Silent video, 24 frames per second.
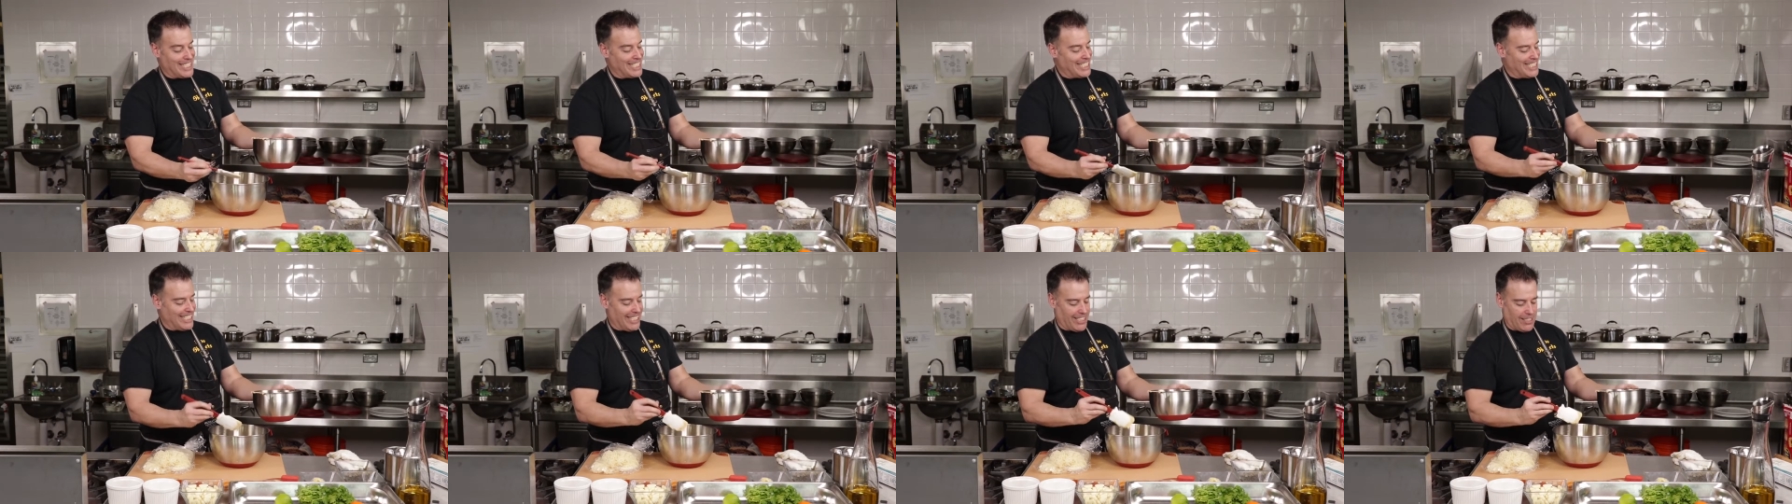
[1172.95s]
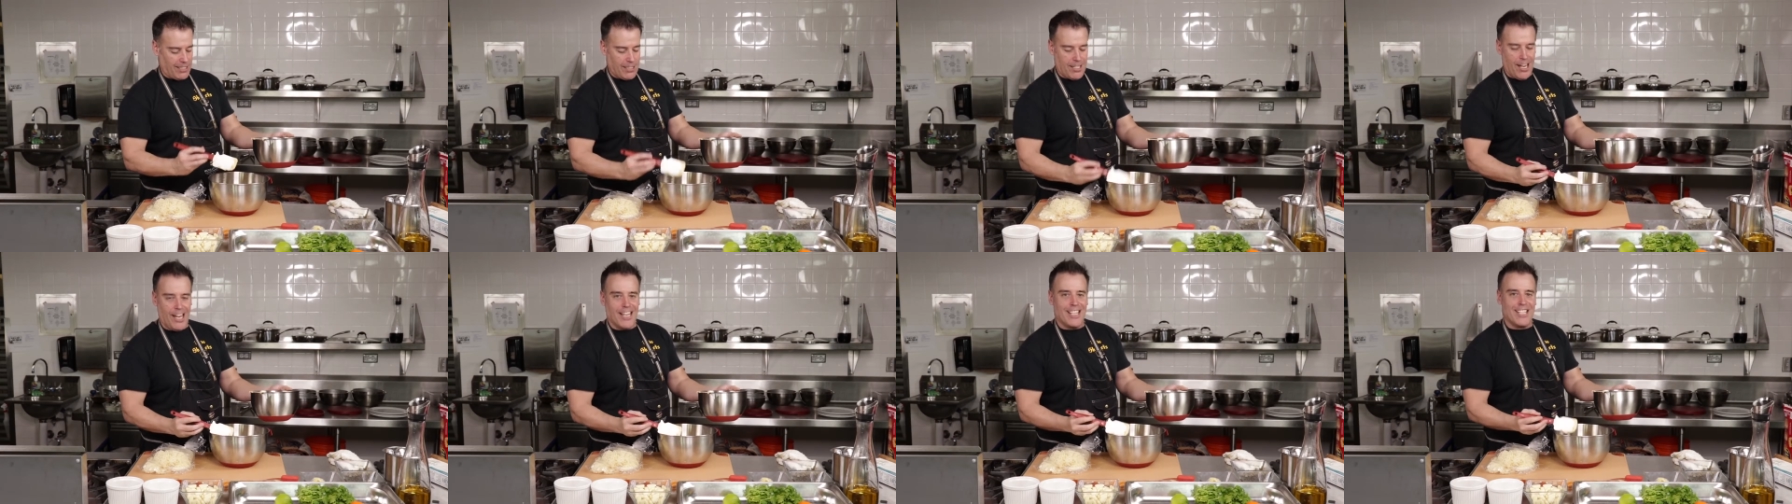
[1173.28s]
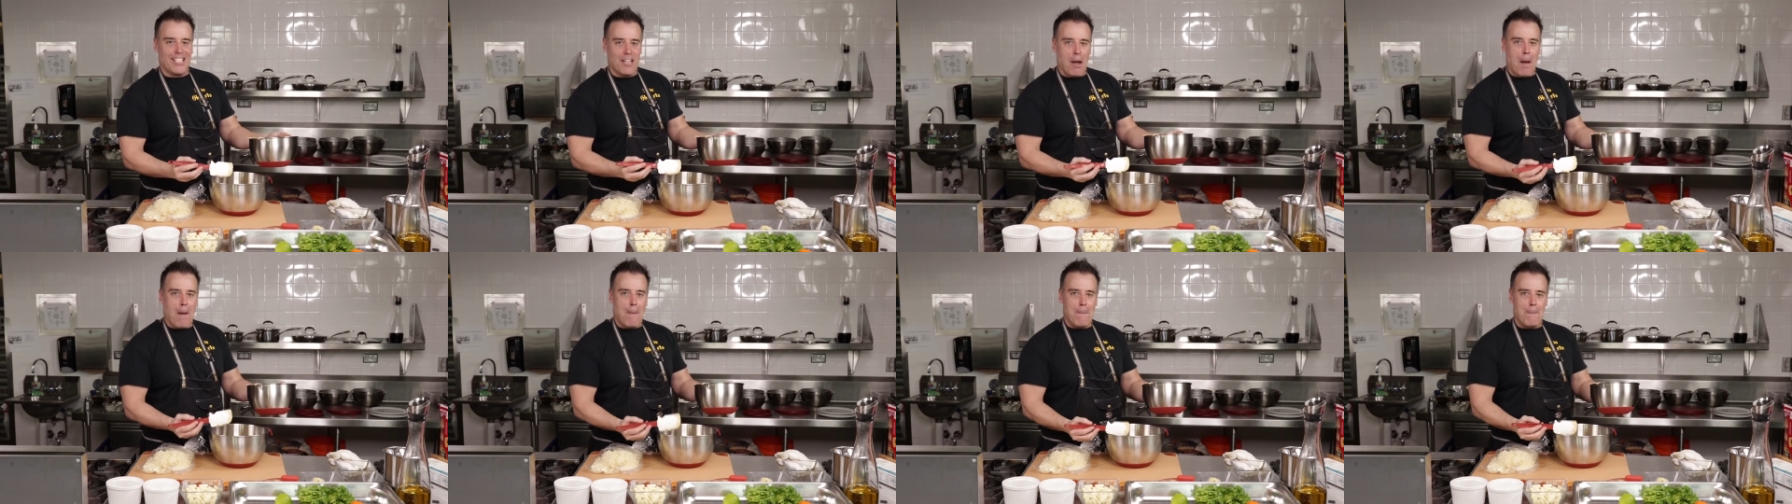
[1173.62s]
thing
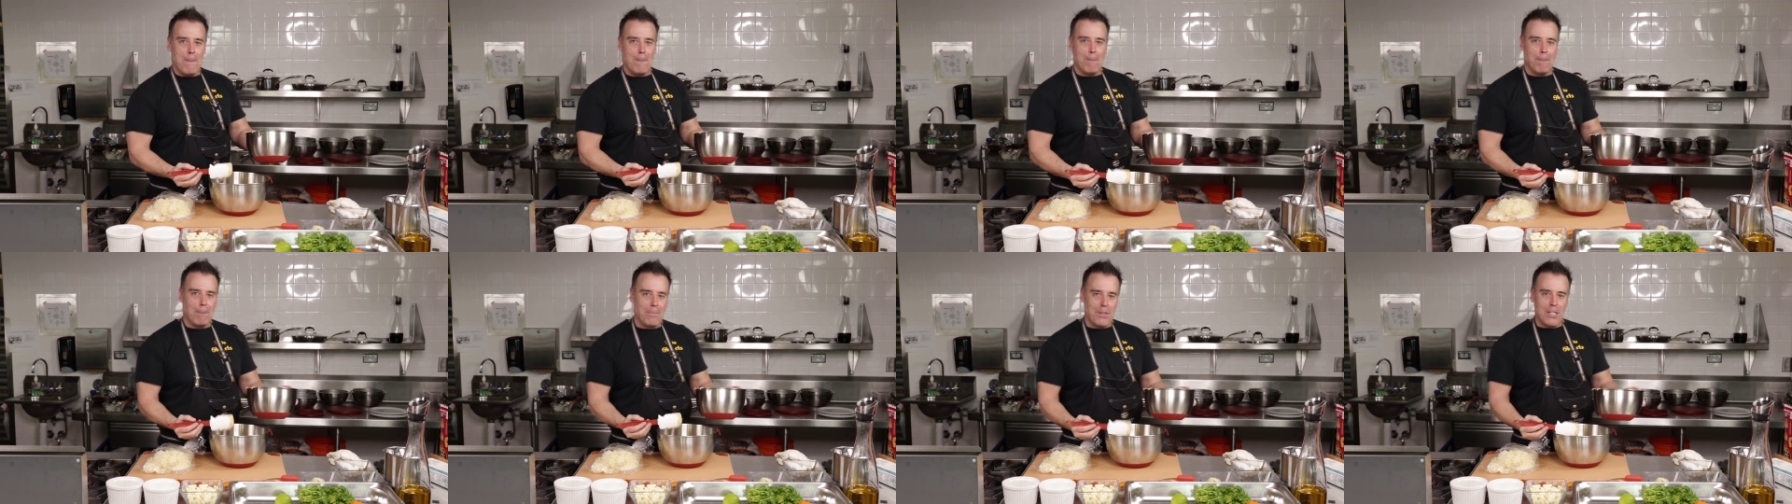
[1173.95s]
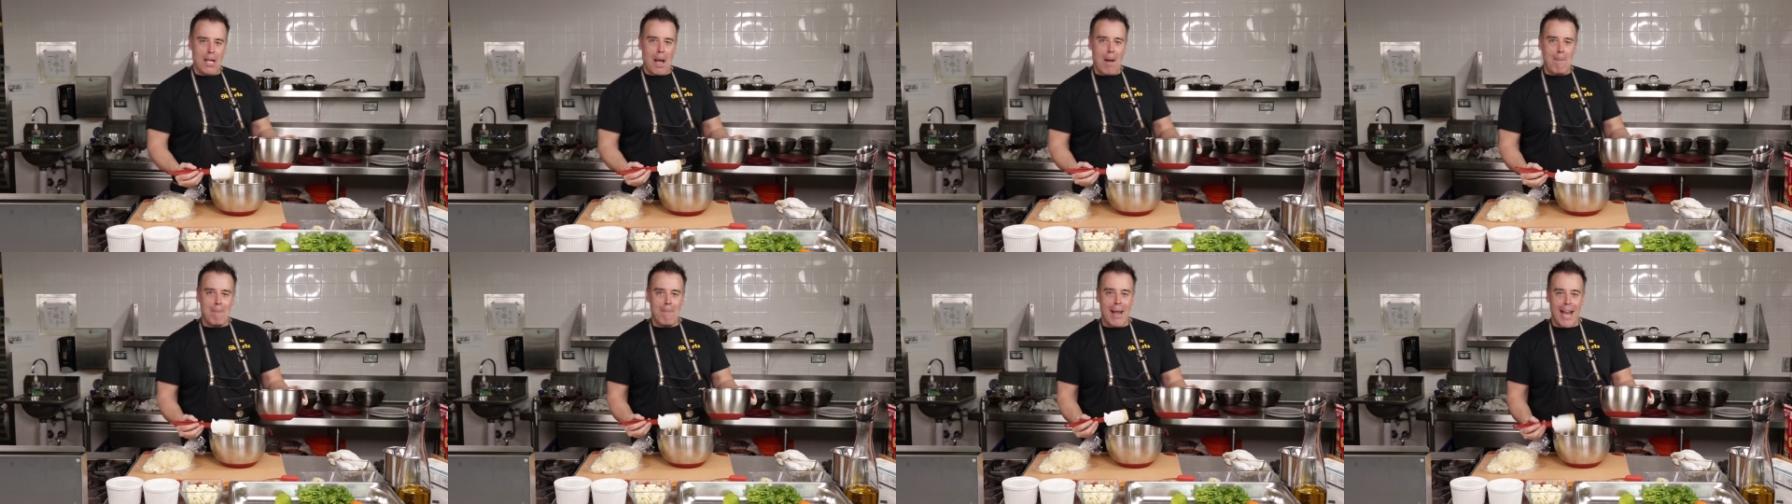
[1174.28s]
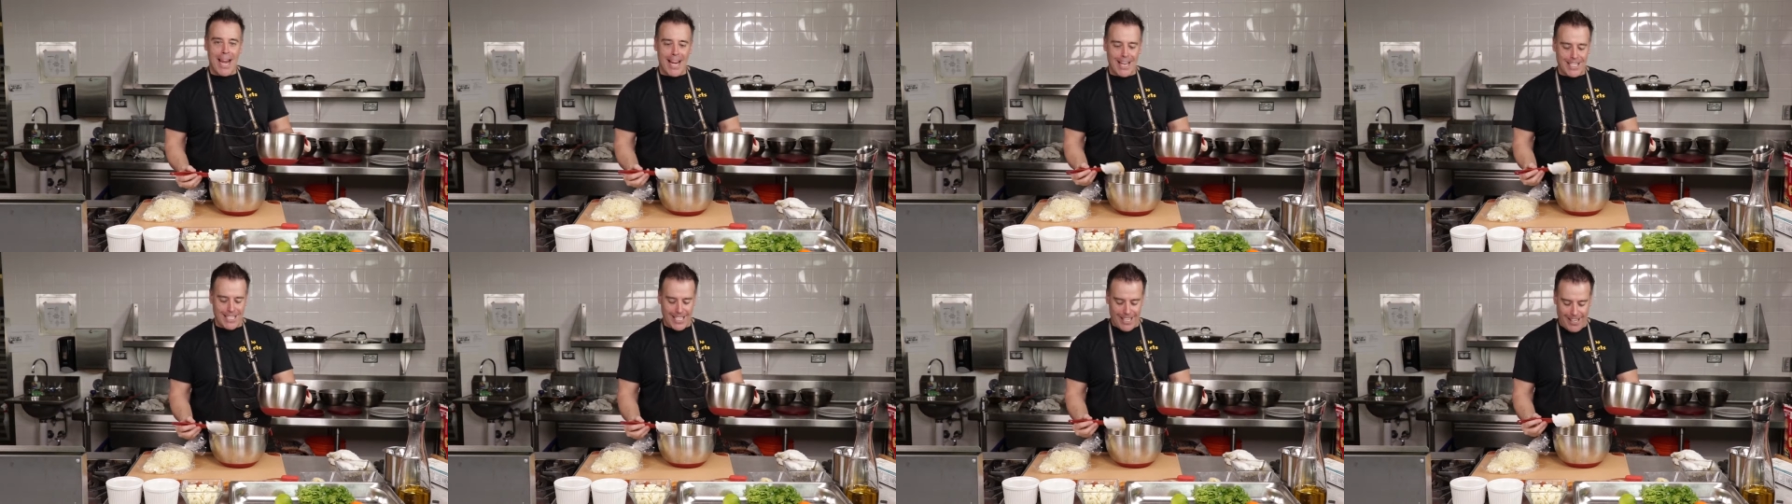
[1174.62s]
taste
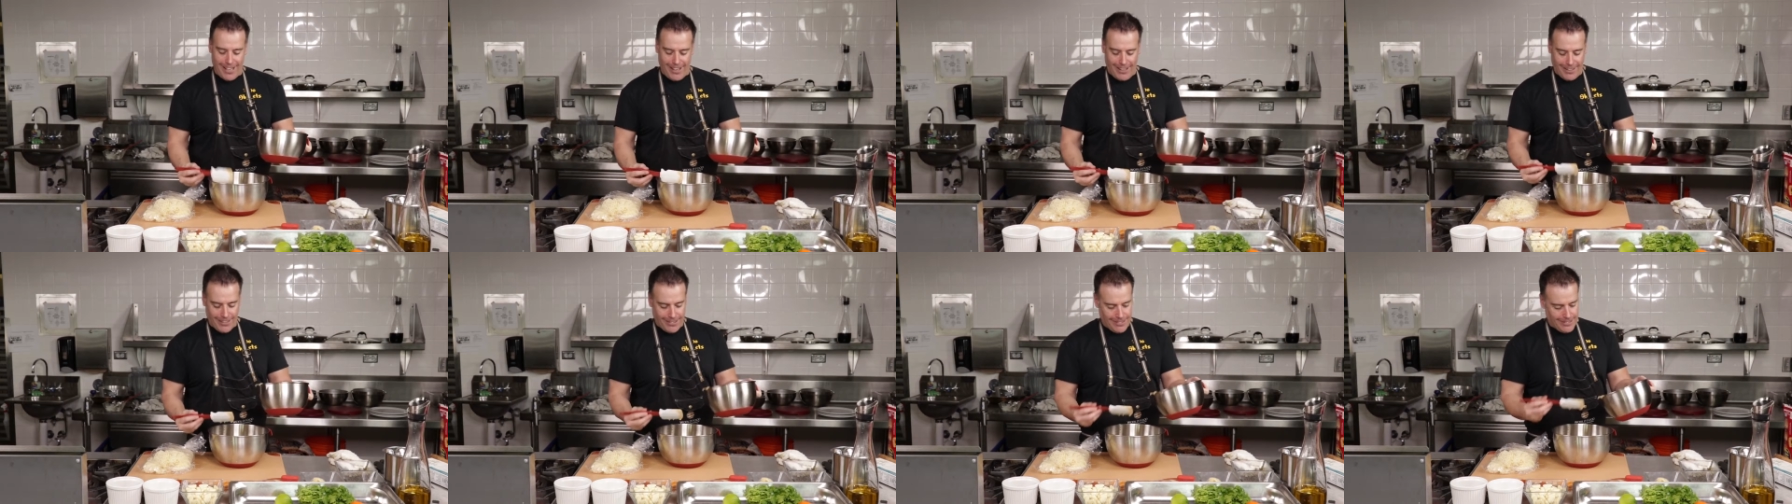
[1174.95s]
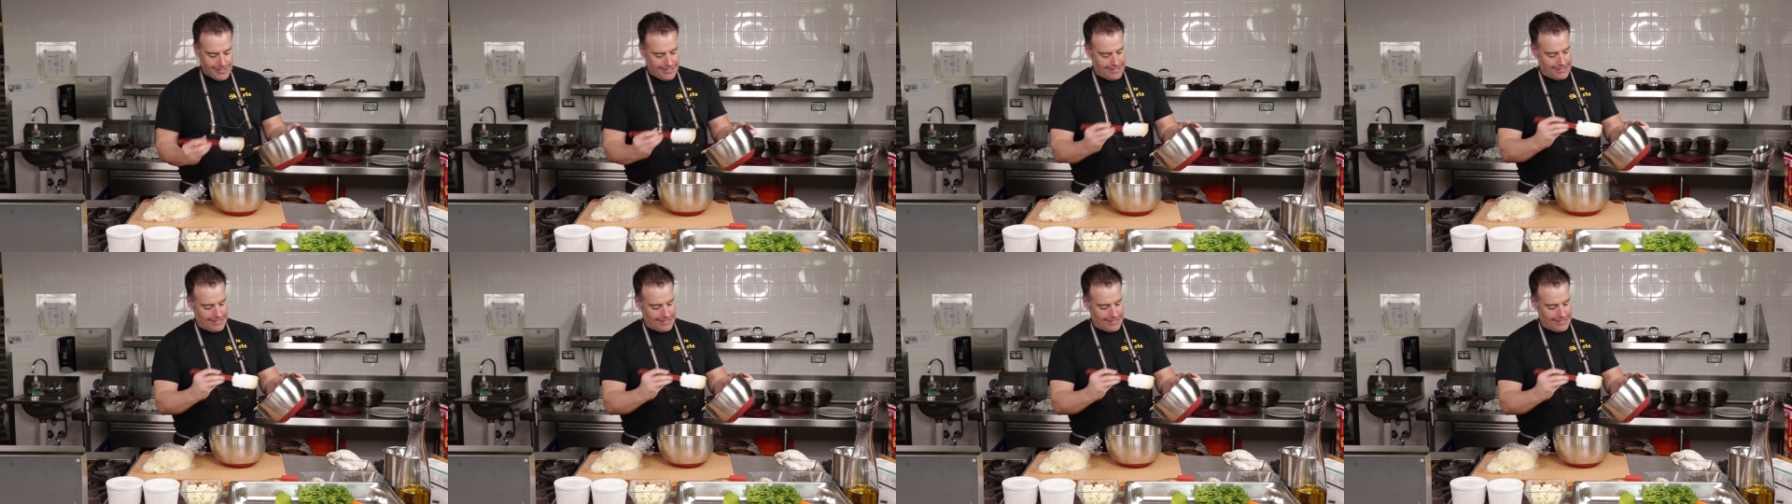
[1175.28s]
amazing.